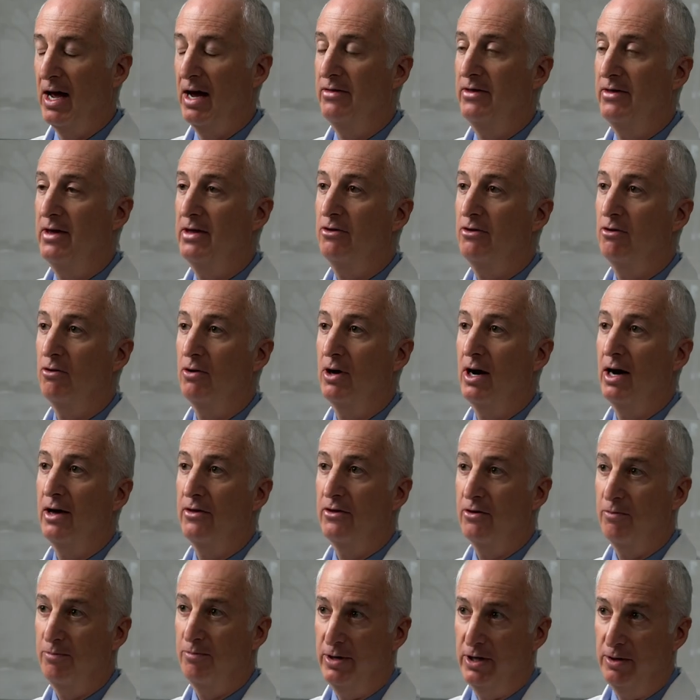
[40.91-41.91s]
and then there are
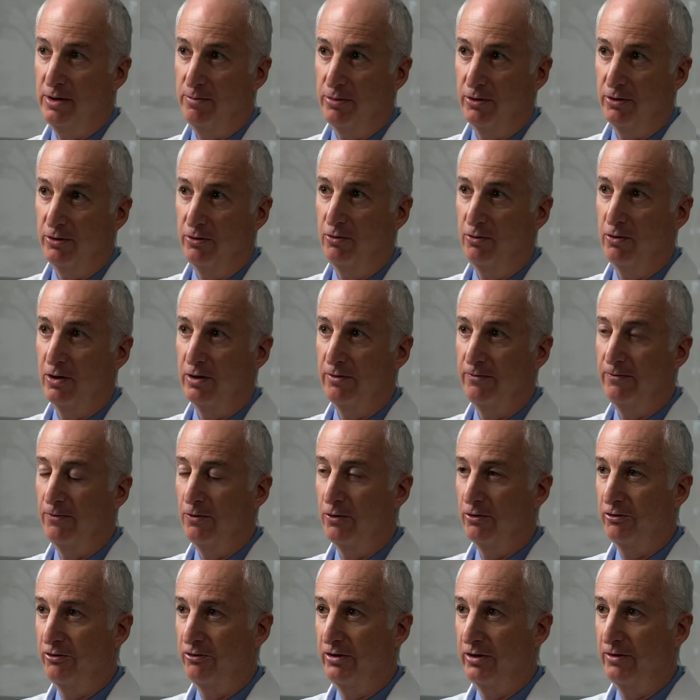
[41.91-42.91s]
other people who are
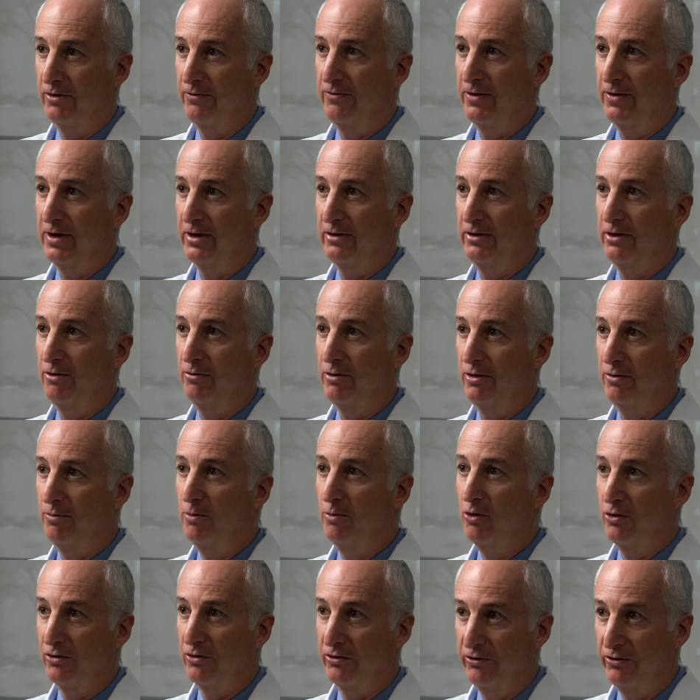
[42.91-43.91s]
unfortunately affected with
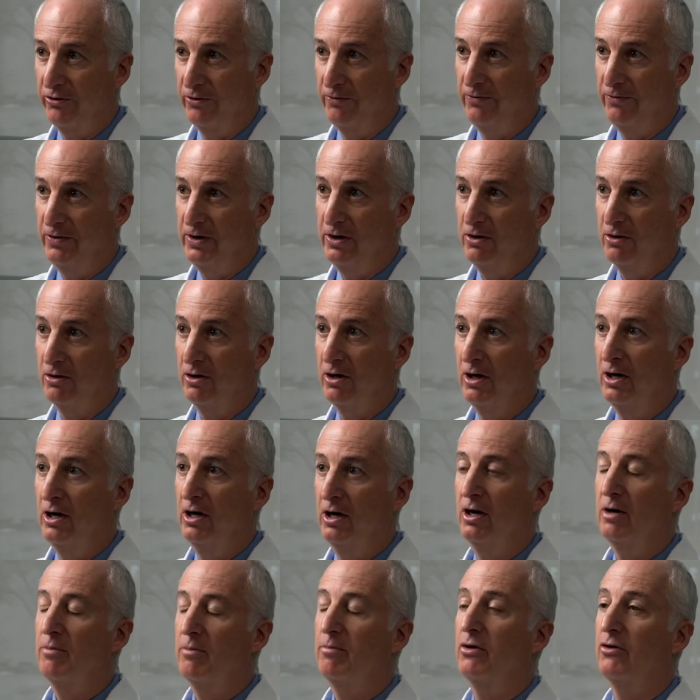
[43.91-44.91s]
more severe,
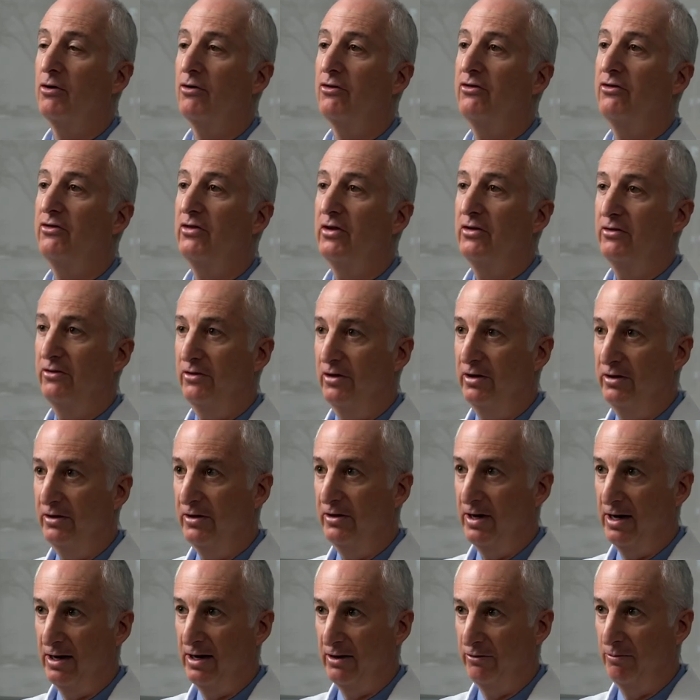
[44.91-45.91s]
persistent
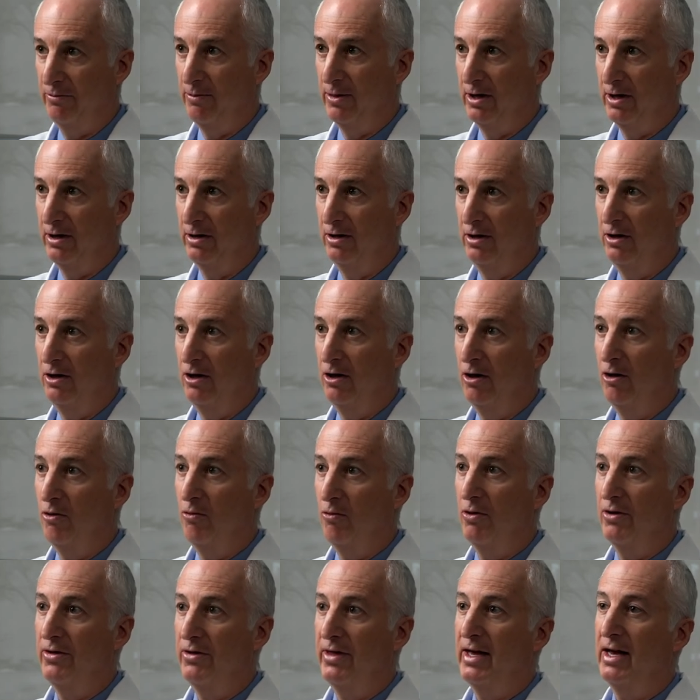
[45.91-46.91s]
asthma,
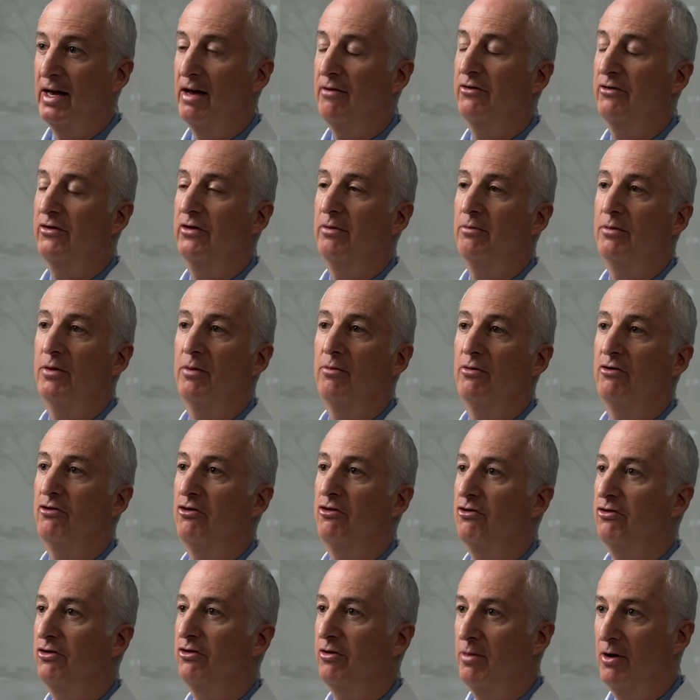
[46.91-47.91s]
where they have symptoms
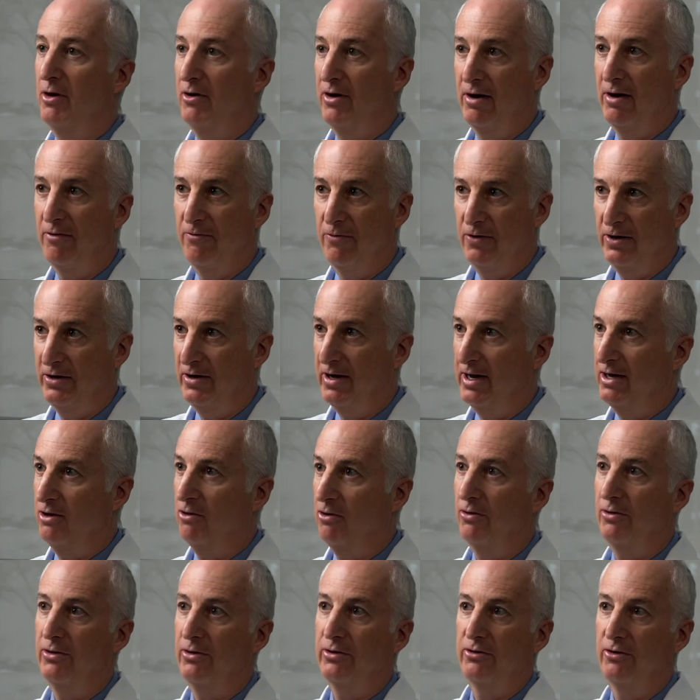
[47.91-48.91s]
just about every day,
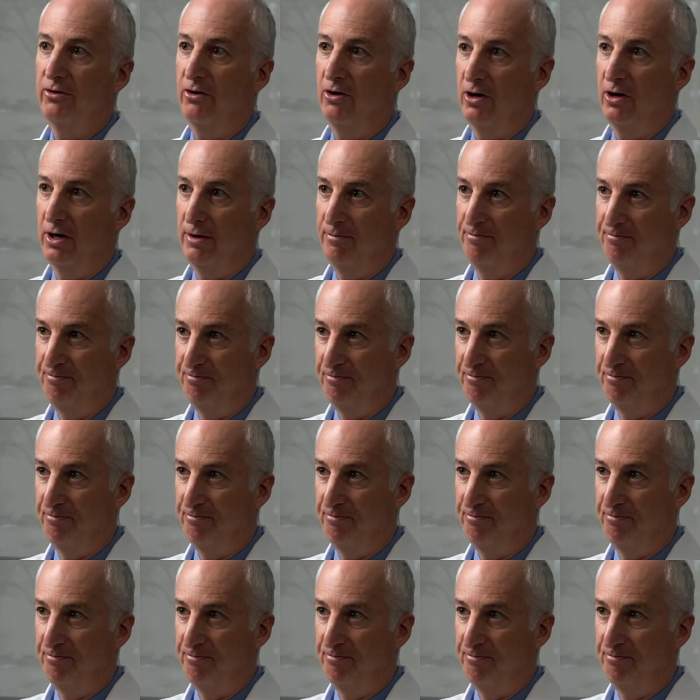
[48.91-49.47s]
all the time.